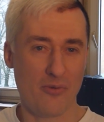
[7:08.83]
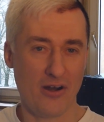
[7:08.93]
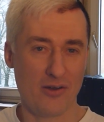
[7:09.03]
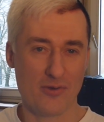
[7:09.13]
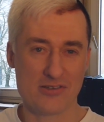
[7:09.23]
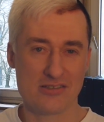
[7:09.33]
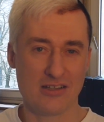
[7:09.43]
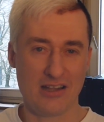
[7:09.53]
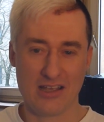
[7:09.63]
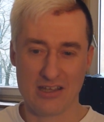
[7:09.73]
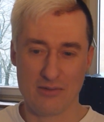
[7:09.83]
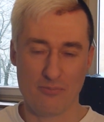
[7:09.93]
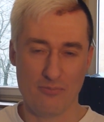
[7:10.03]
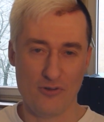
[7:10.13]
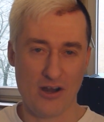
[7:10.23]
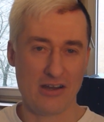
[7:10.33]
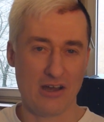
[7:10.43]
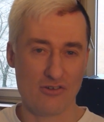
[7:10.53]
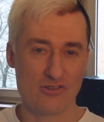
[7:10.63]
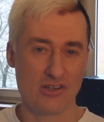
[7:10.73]
Berlin was still, like, a
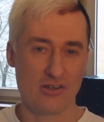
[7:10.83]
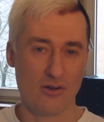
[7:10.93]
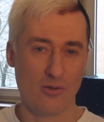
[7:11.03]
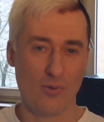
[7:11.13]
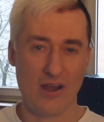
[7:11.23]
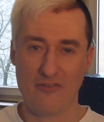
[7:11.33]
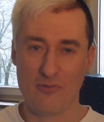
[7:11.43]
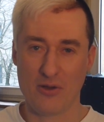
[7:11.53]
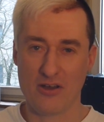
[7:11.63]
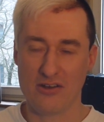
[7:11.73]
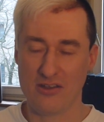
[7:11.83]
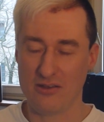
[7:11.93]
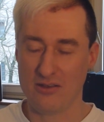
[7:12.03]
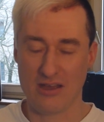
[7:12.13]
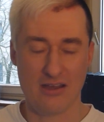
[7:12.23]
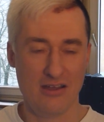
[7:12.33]
rundown shithole where everybody